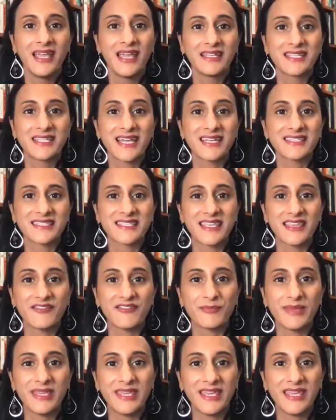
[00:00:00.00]
does give
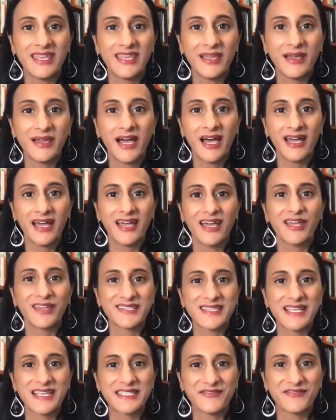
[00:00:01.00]
me uh, a
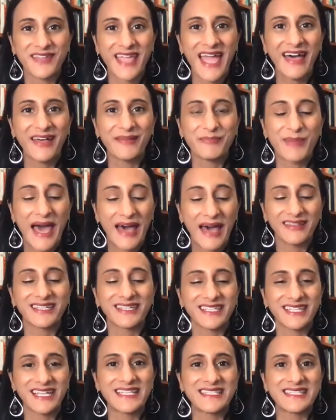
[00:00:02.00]
sense of palate
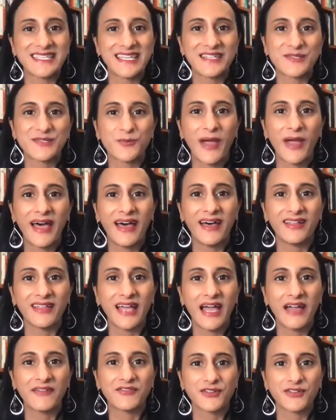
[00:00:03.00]
cleansing as well
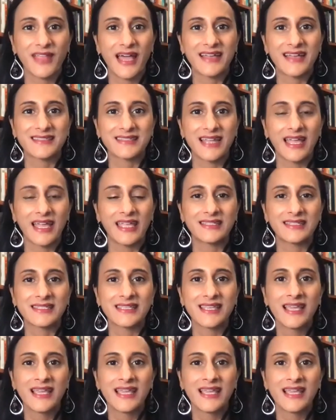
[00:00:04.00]
after last night.